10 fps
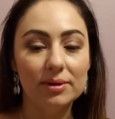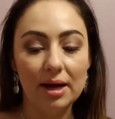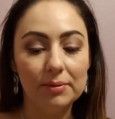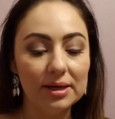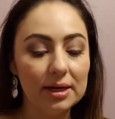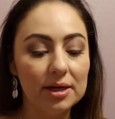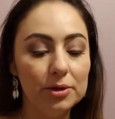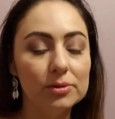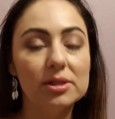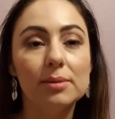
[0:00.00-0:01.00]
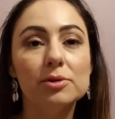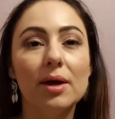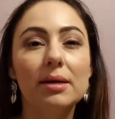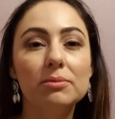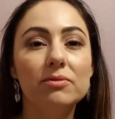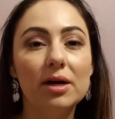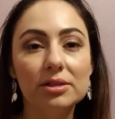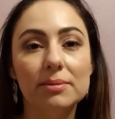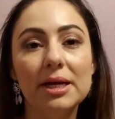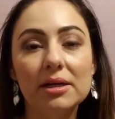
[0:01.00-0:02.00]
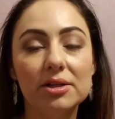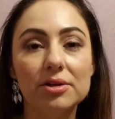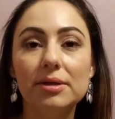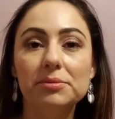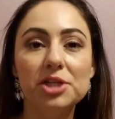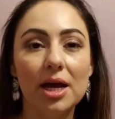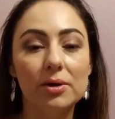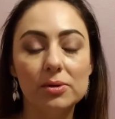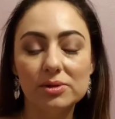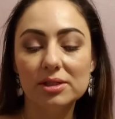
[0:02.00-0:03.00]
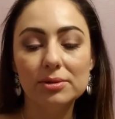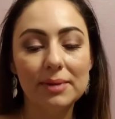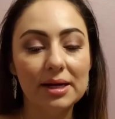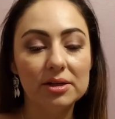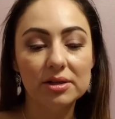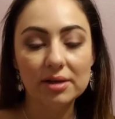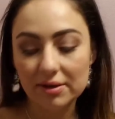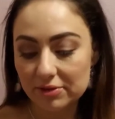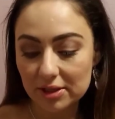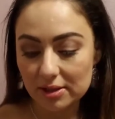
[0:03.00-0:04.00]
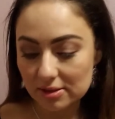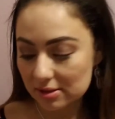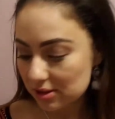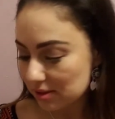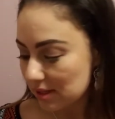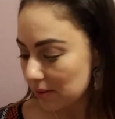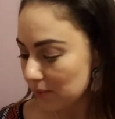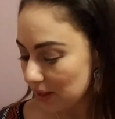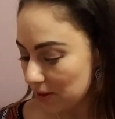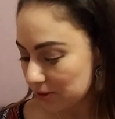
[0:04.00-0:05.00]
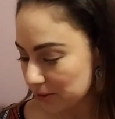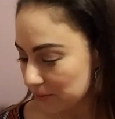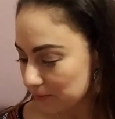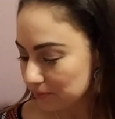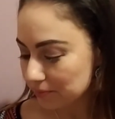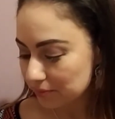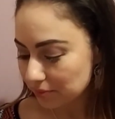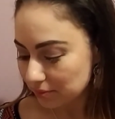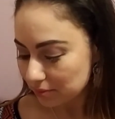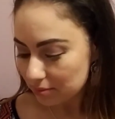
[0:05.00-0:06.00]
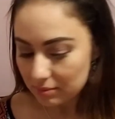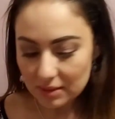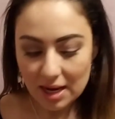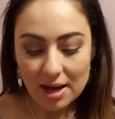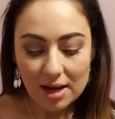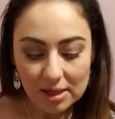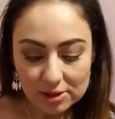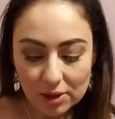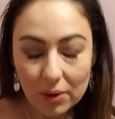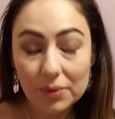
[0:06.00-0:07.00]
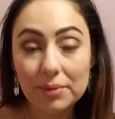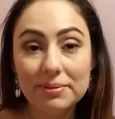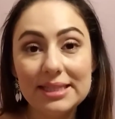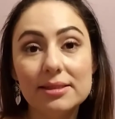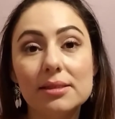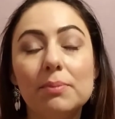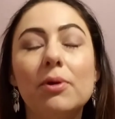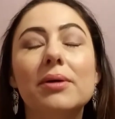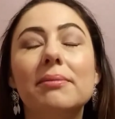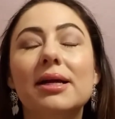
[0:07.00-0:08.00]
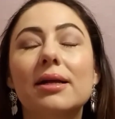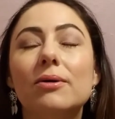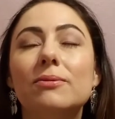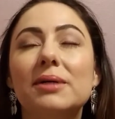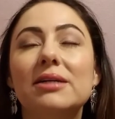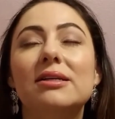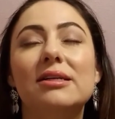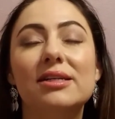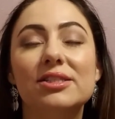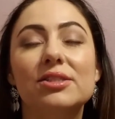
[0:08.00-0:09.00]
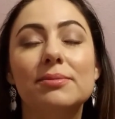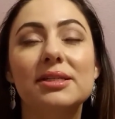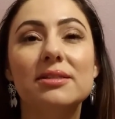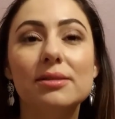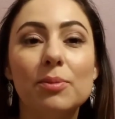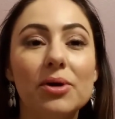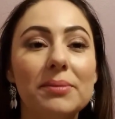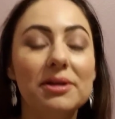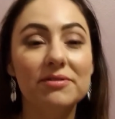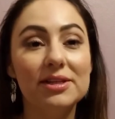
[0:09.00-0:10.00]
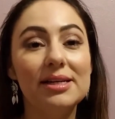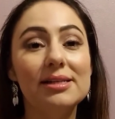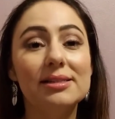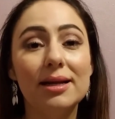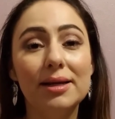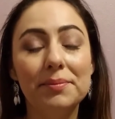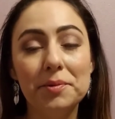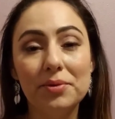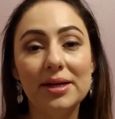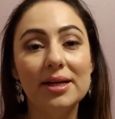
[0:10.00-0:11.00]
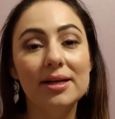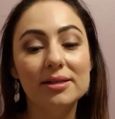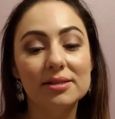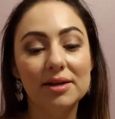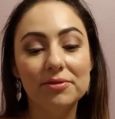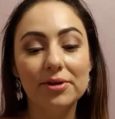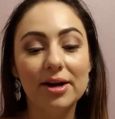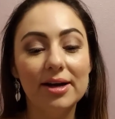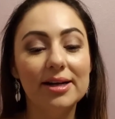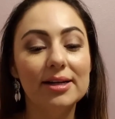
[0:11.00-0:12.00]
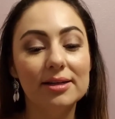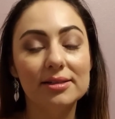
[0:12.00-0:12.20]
I want to get it used up so I can move on to my other cream shadows and to my other everythings, just like we all do. So the big disappointment, oh my gosh, the big disappointment of this, let me bring it because I forgot it.